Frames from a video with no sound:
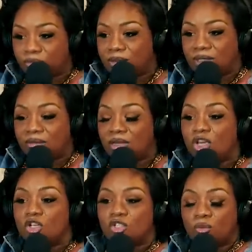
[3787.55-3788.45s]
me.
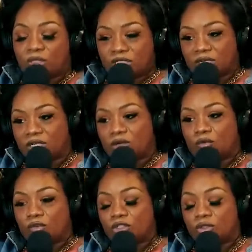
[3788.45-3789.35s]
So we took it
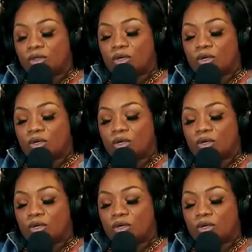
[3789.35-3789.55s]
over to